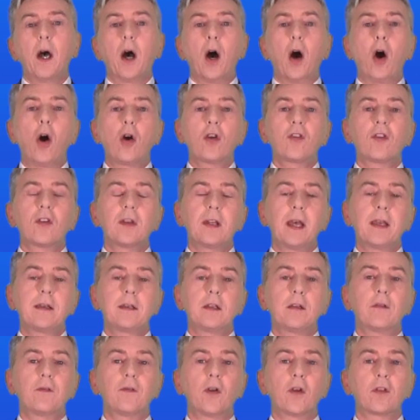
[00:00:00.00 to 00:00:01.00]

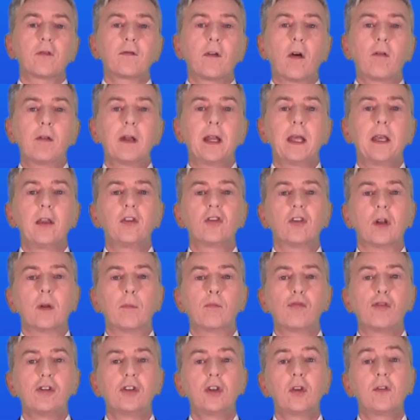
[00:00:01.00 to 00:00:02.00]
Oxidative
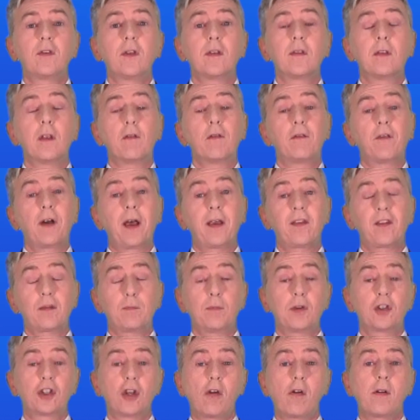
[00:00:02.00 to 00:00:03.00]
phosphorylation produces the vast
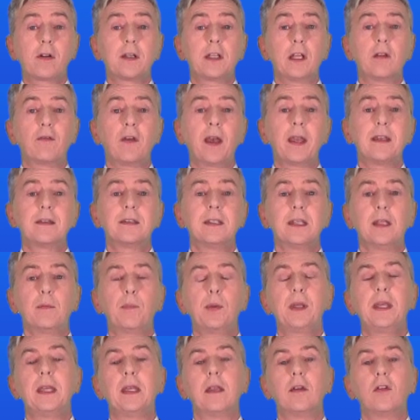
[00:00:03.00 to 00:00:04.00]
majority of
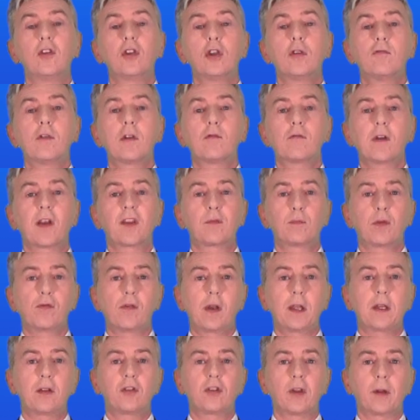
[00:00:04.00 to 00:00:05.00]
ATP during
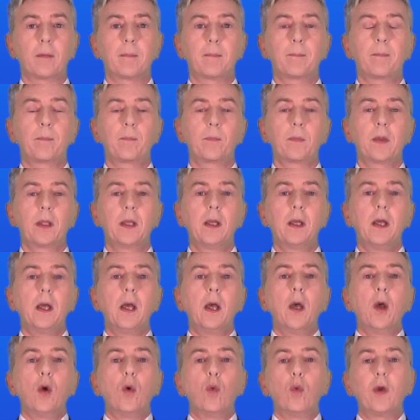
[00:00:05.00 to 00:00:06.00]
respiration.
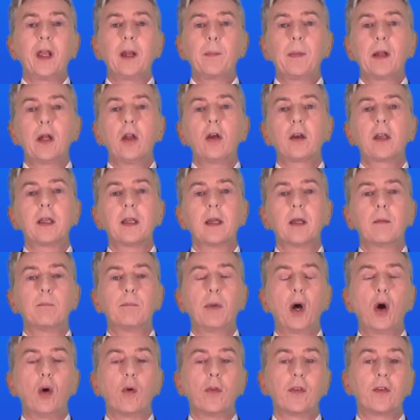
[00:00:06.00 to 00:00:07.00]
We'll be looking at
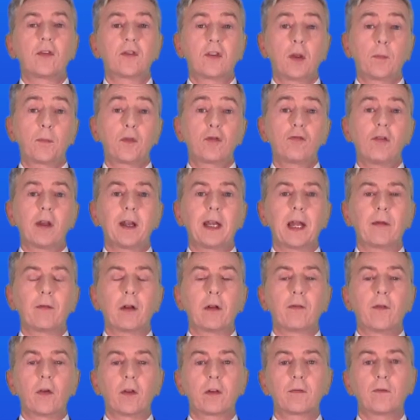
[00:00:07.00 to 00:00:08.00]
both substrate
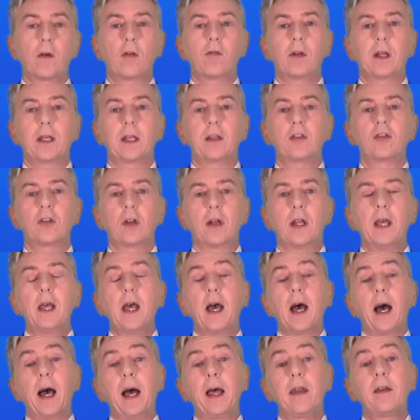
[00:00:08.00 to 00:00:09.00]
level phosphorylation
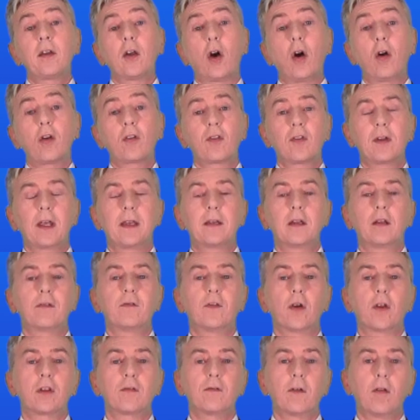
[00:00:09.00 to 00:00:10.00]
and oxidative
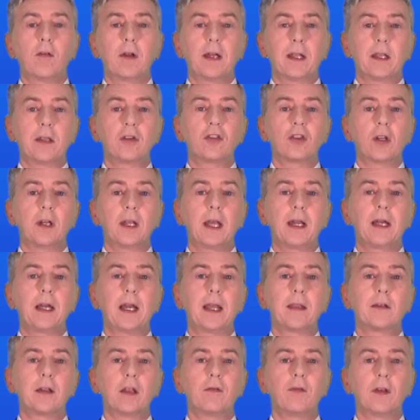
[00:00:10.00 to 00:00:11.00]
phosphorylation in
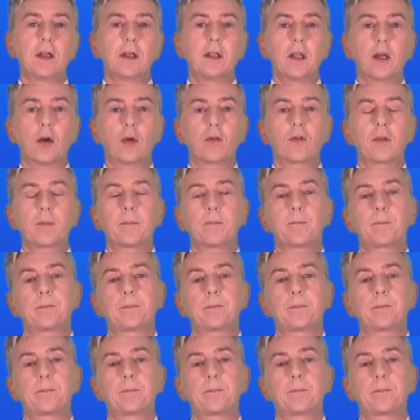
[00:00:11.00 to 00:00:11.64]
later videos.